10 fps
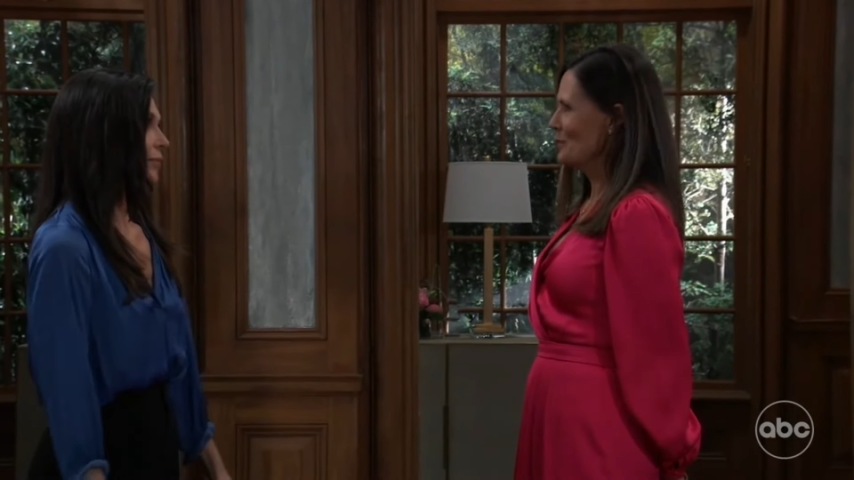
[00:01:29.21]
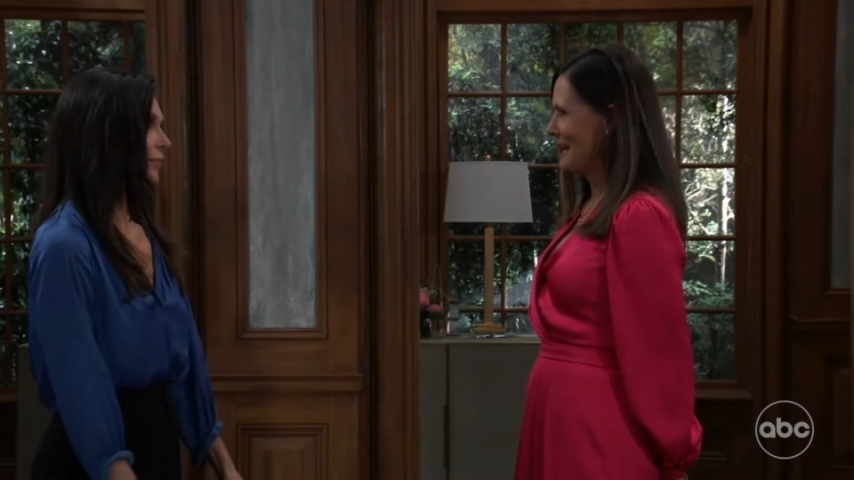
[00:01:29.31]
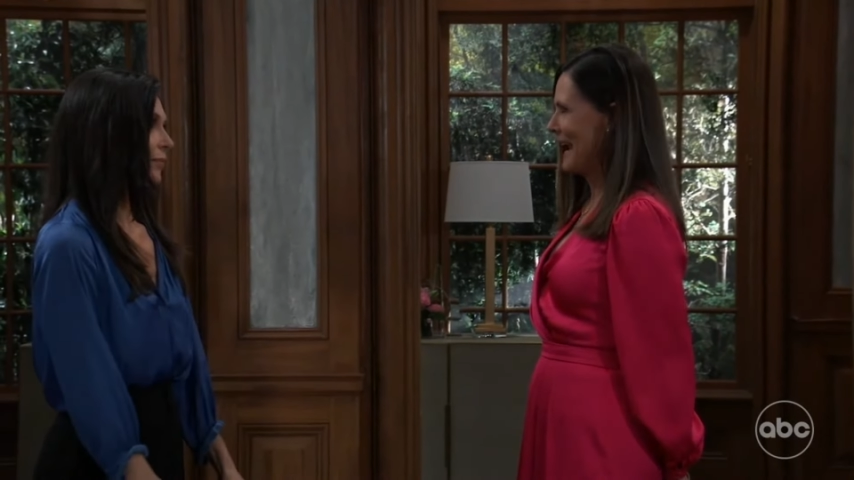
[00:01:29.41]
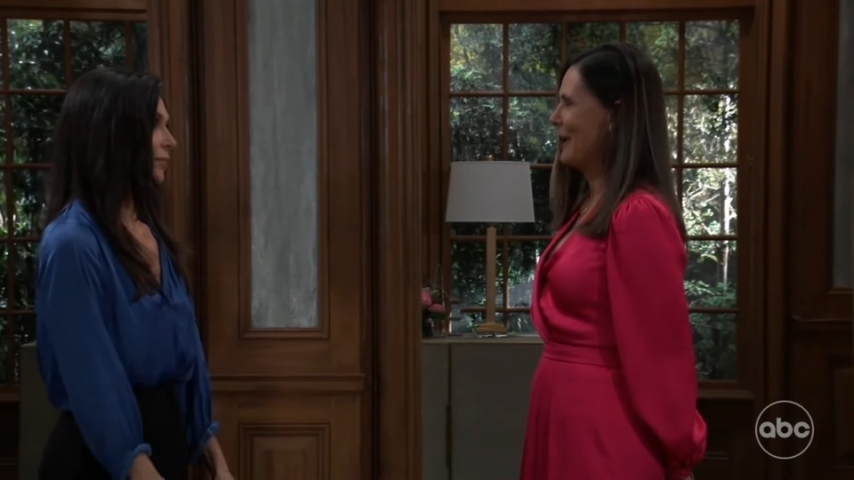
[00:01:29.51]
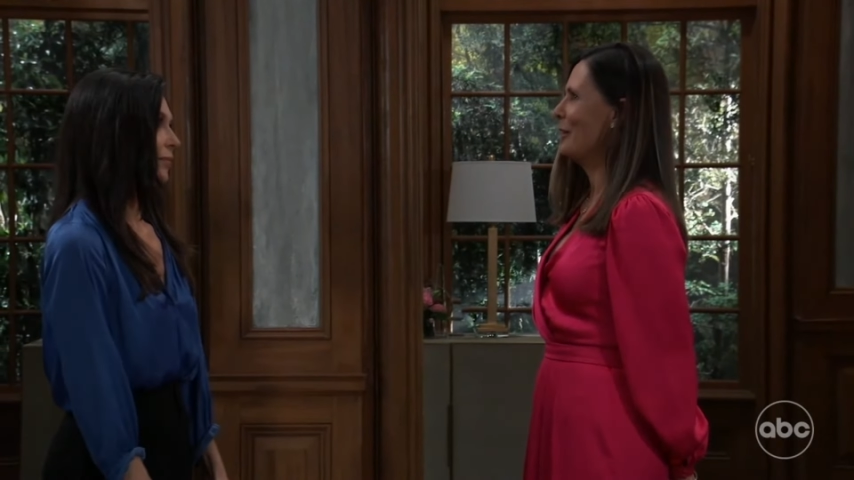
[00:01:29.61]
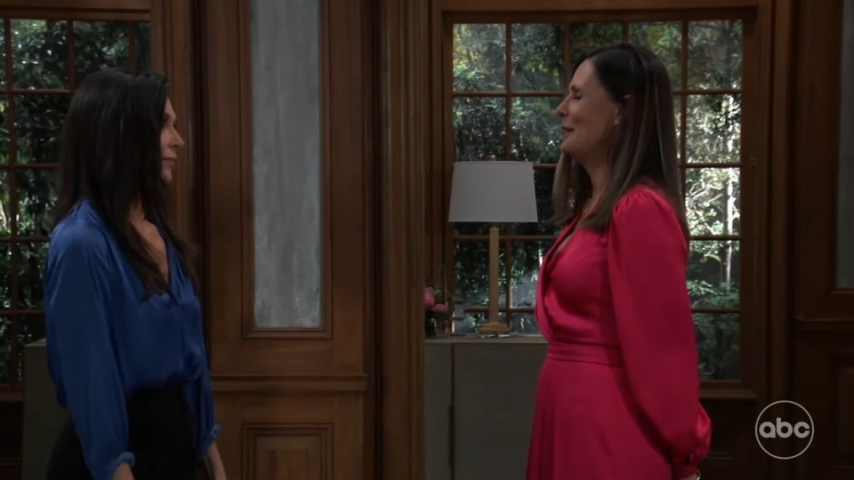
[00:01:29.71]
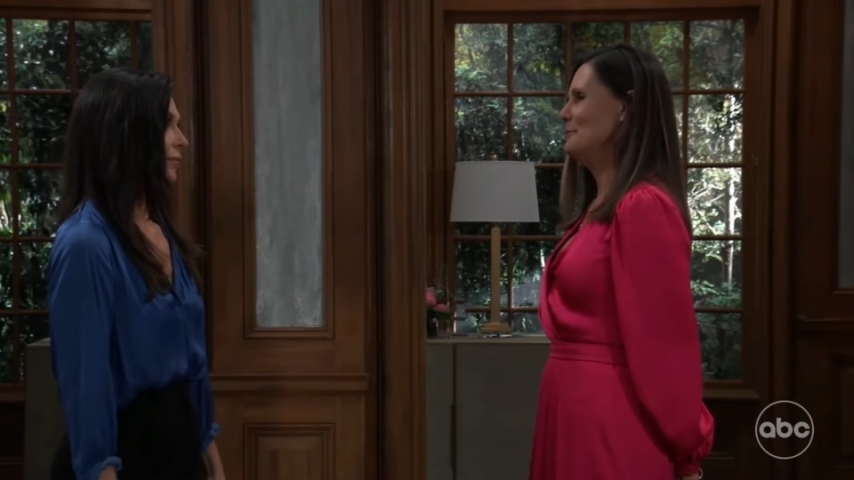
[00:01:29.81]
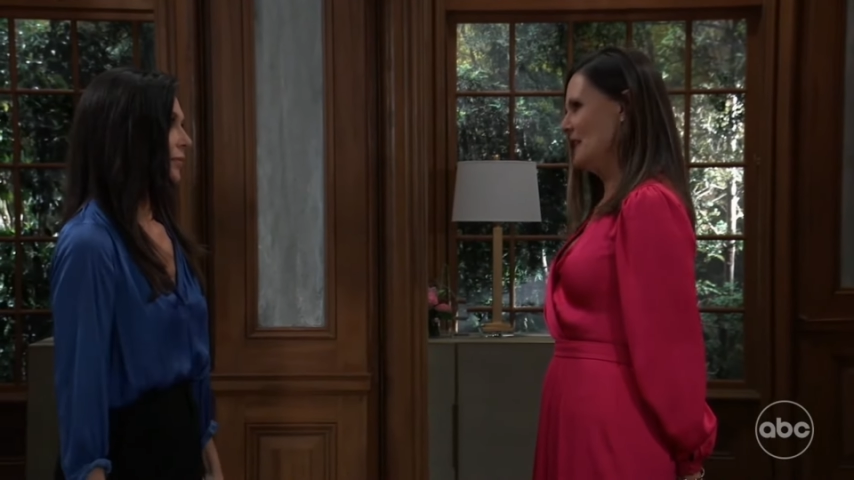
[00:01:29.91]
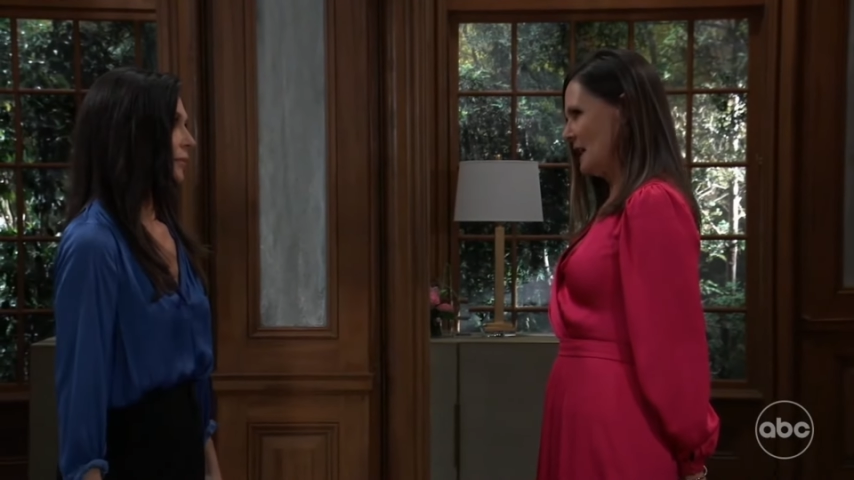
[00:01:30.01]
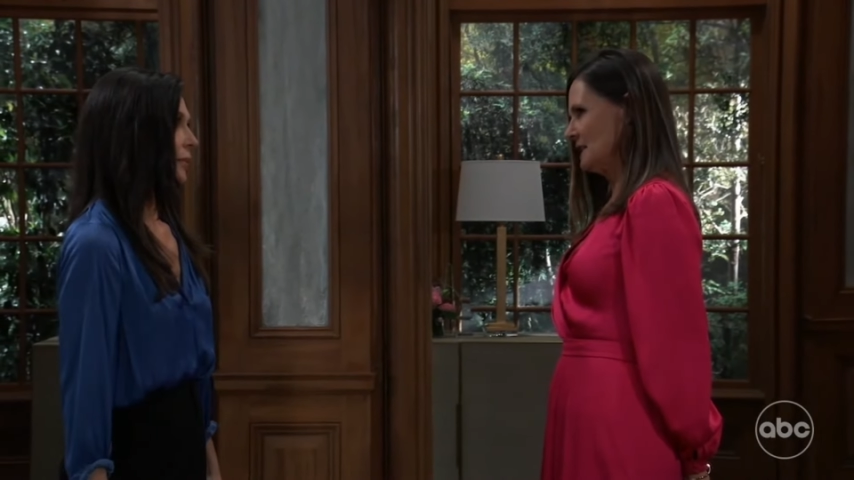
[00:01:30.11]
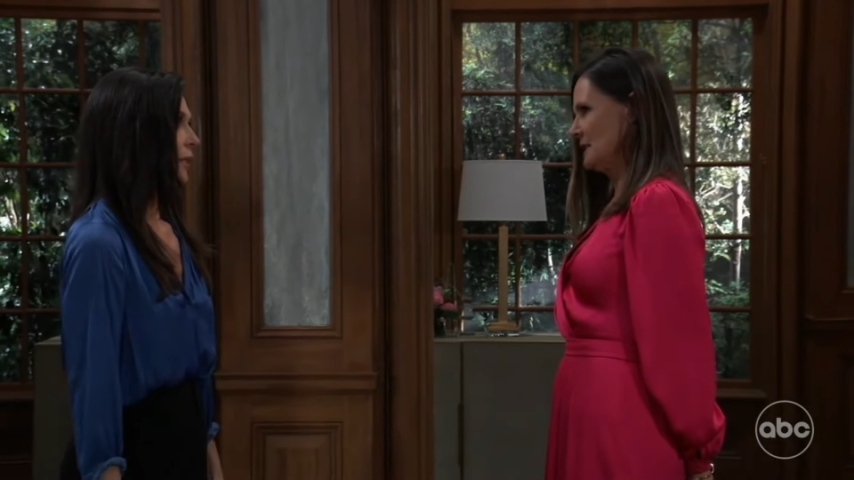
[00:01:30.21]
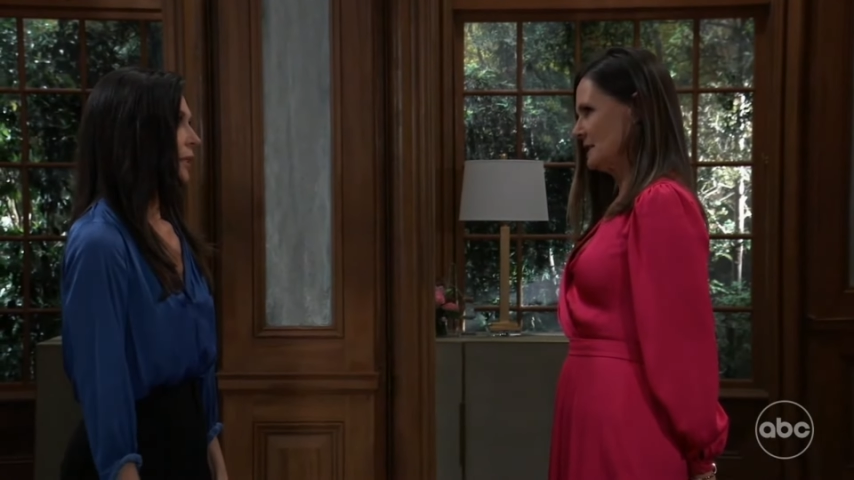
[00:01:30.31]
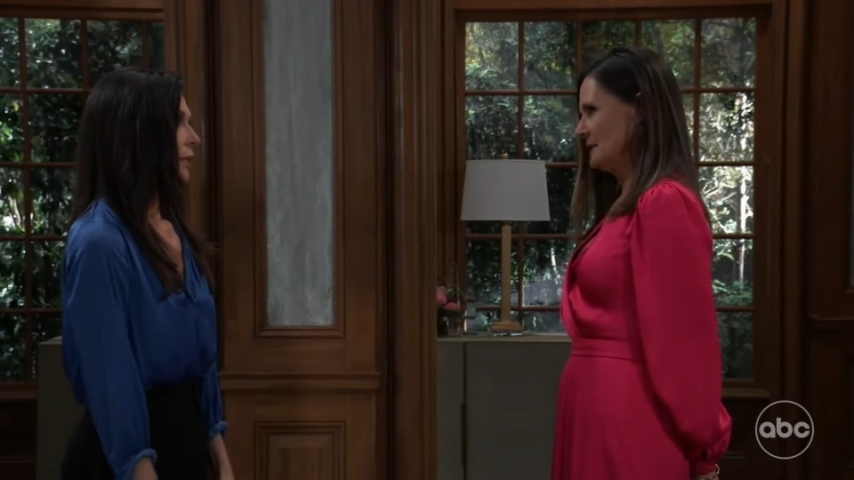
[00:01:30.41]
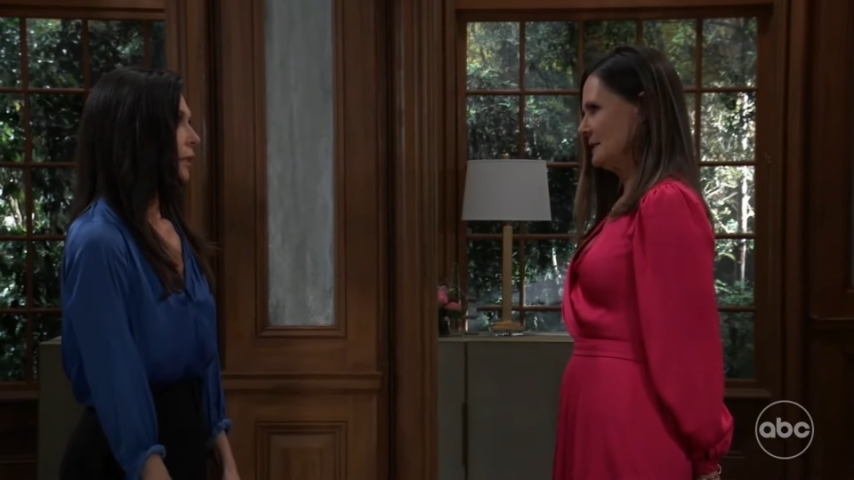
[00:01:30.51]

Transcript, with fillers: now I'm not.